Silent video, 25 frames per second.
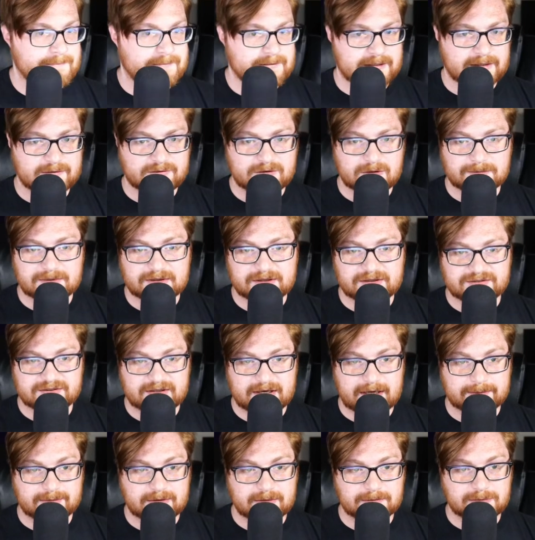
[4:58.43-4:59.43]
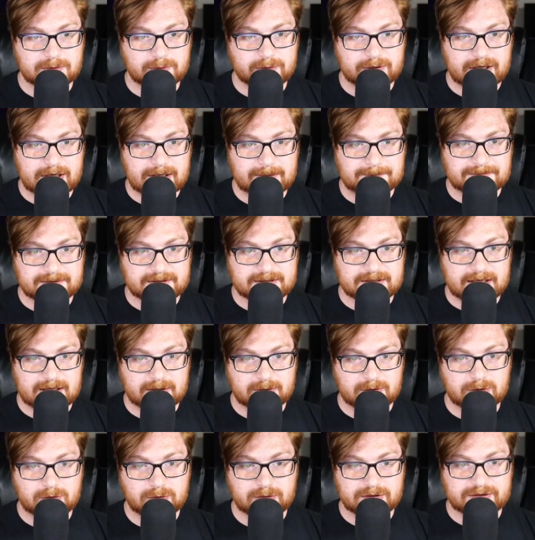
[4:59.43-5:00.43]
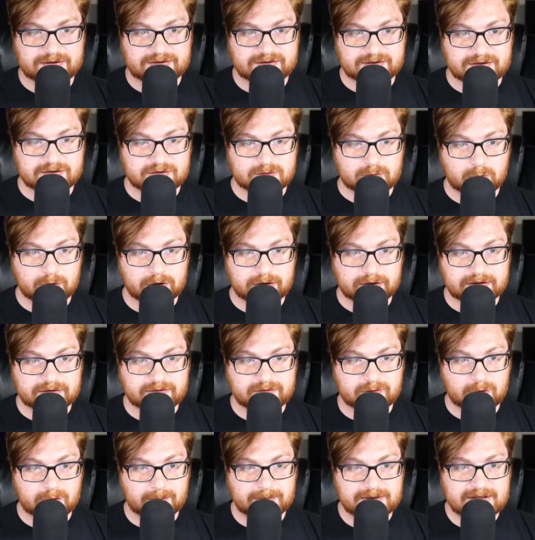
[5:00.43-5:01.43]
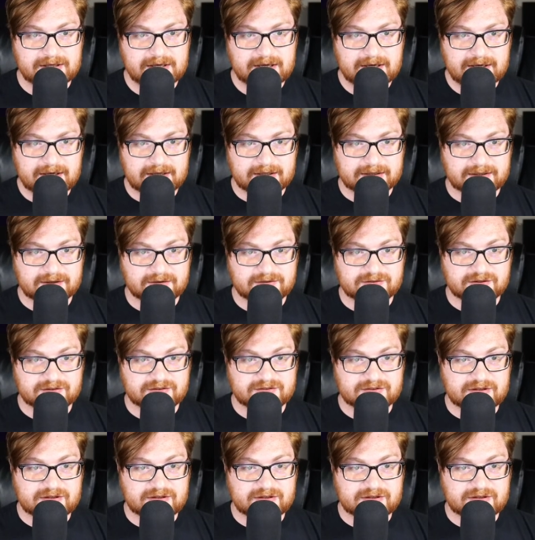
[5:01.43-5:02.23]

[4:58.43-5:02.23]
Give it a bit of time to boot up, and now Whonix is working for me. It gives us